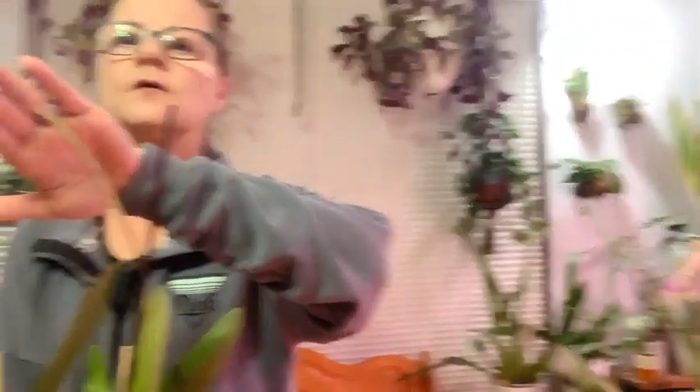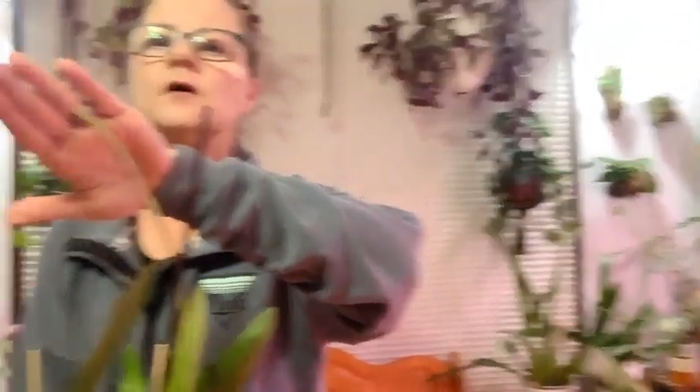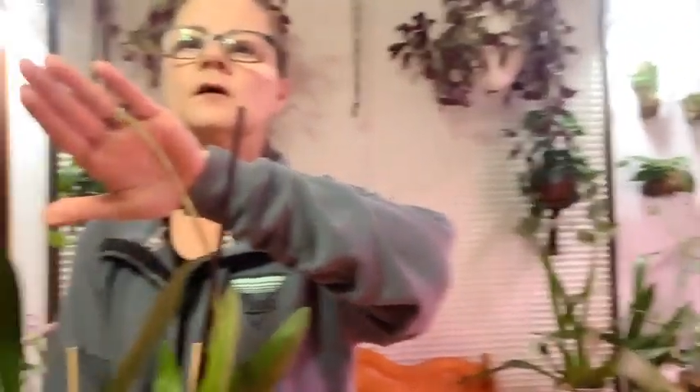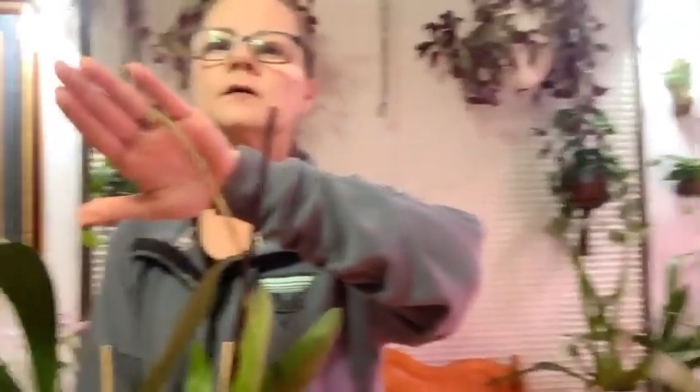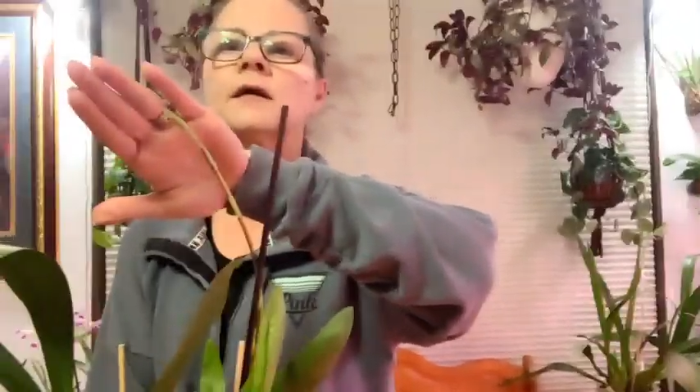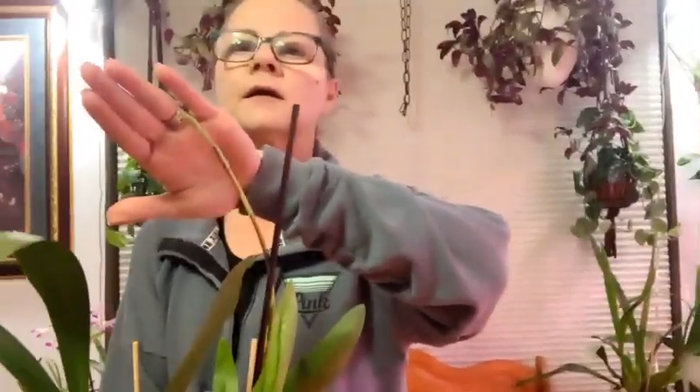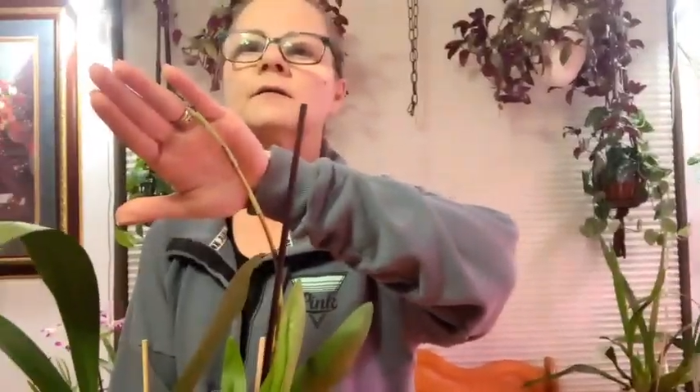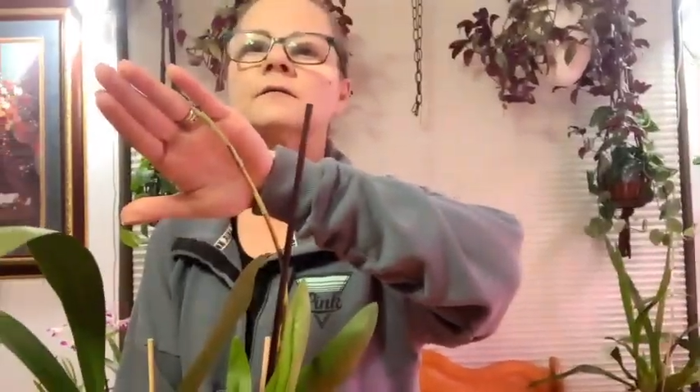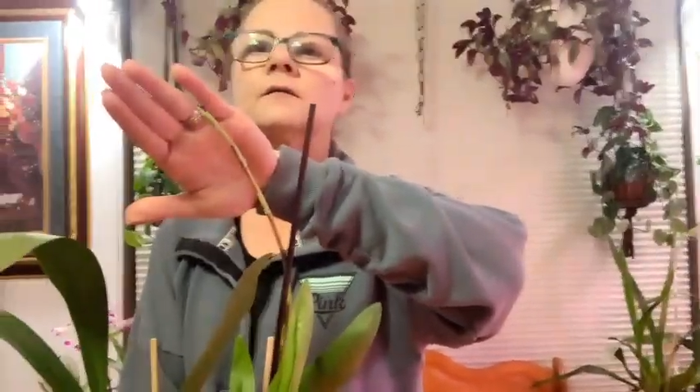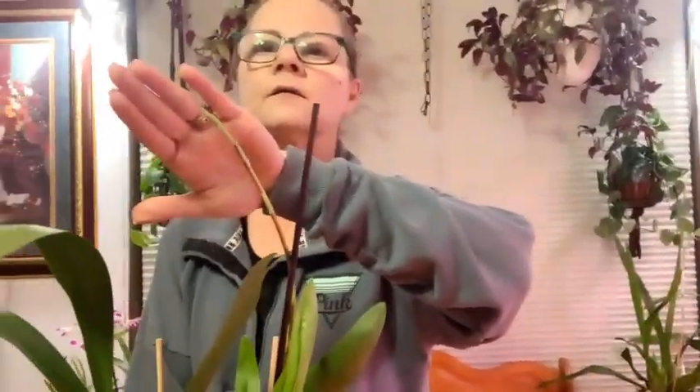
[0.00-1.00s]
long
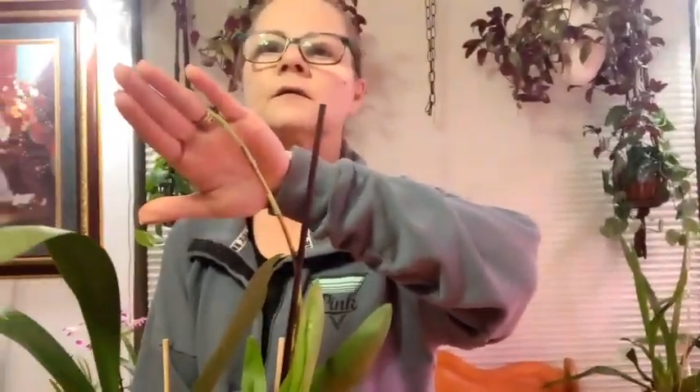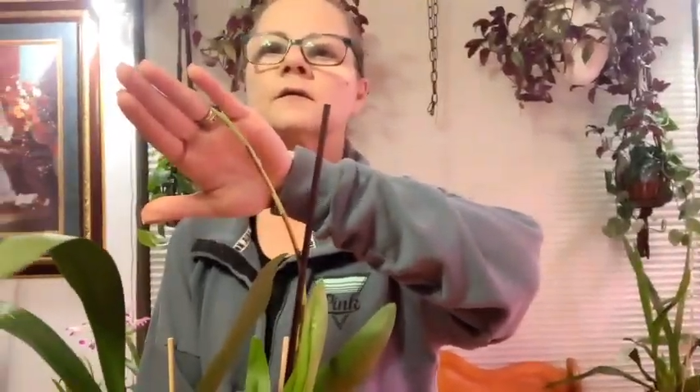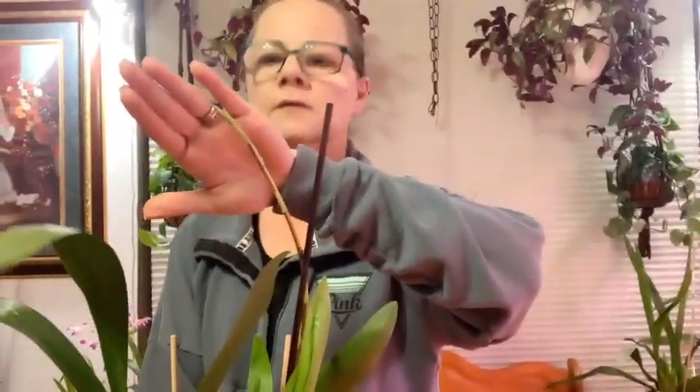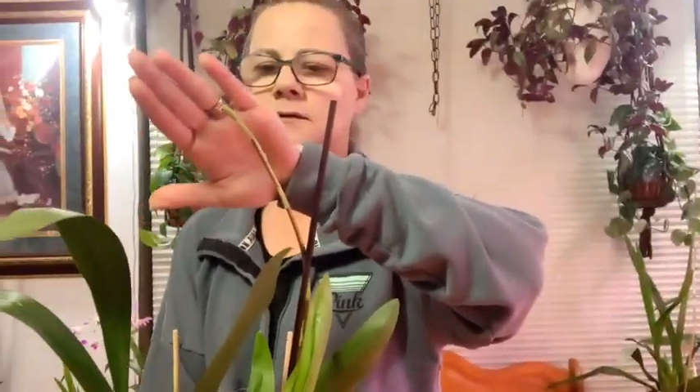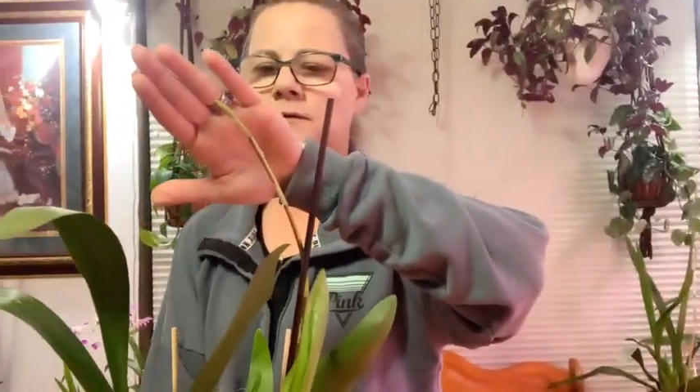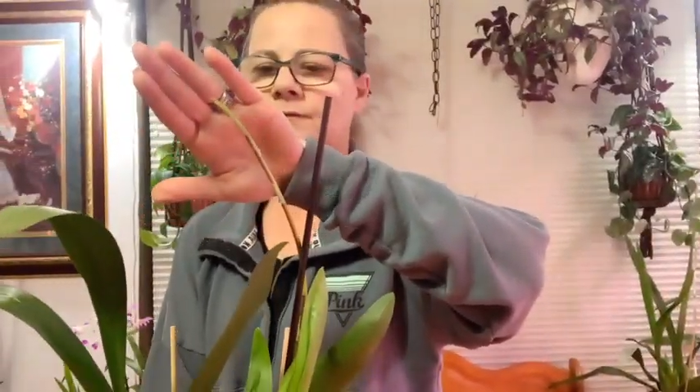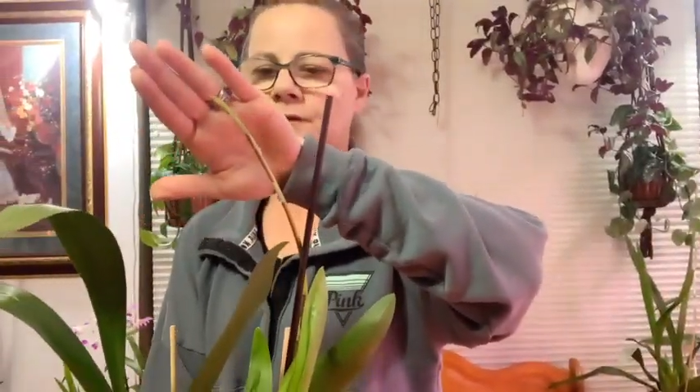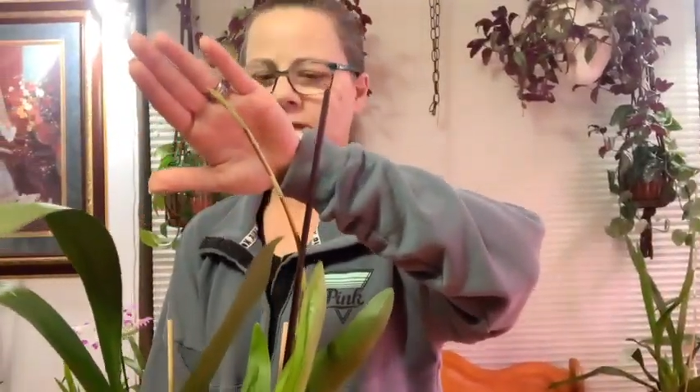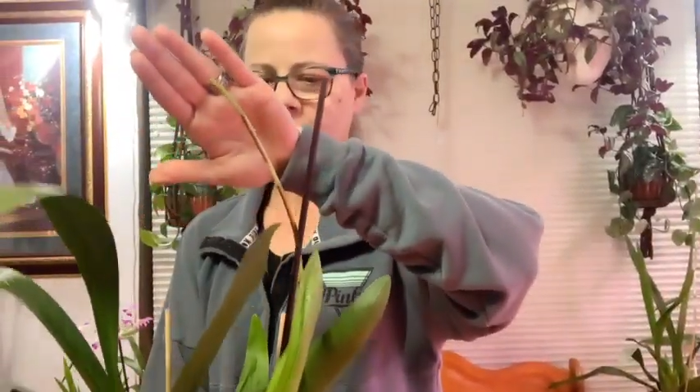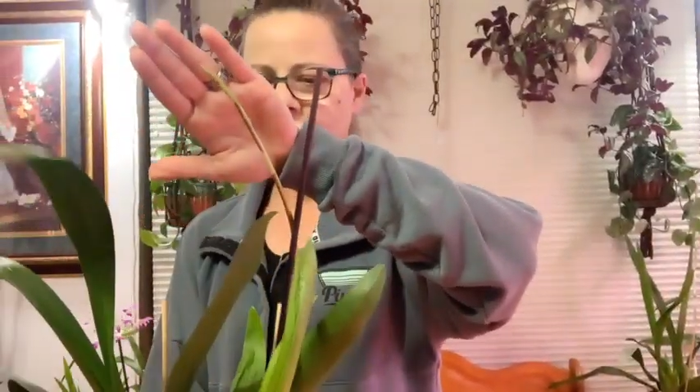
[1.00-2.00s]
now, if it can